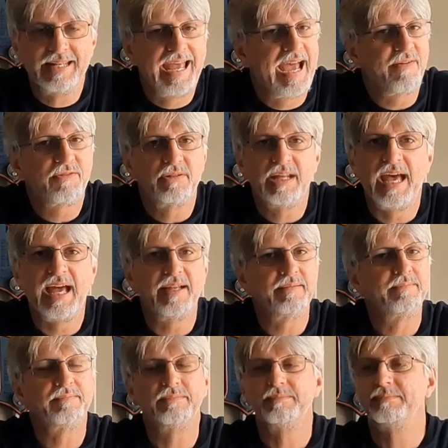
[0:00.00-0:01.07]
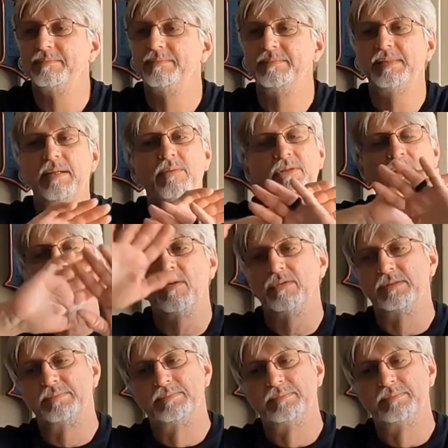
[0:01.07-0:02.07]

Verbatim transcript: And after that, it was over.